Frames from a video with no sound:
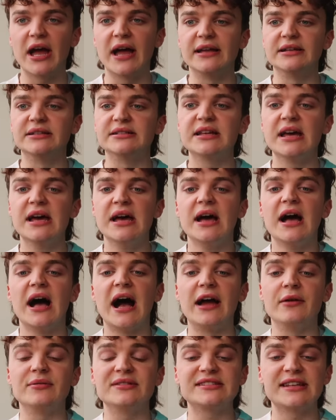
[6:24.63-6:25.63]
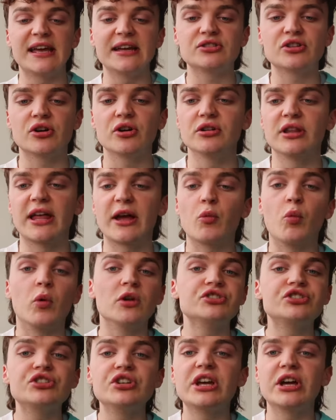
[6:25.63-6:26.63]
And I was saying to her, like,
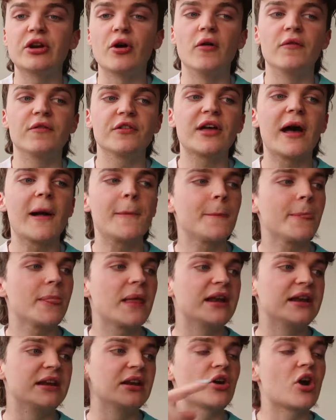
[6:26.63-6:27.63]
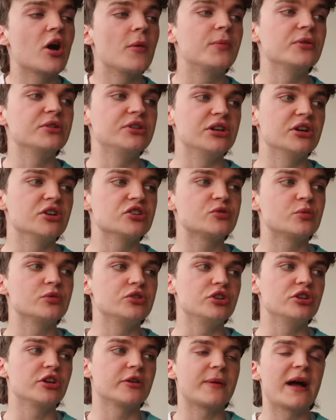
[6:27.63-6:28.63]
once you get over that, and in a couple years, when
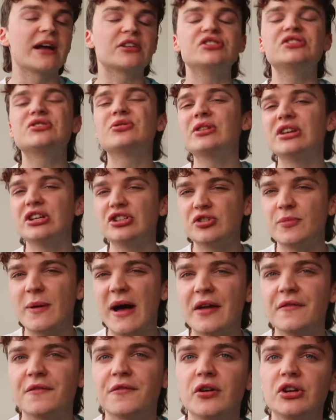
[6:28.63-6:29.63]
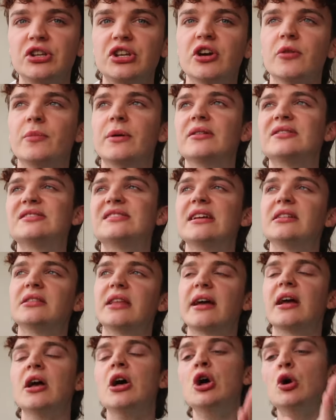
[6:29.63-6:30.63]
you look back, she's only in Japan for a year, but I was saying,
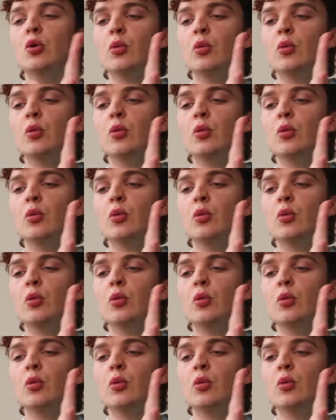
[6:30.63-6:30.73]
like,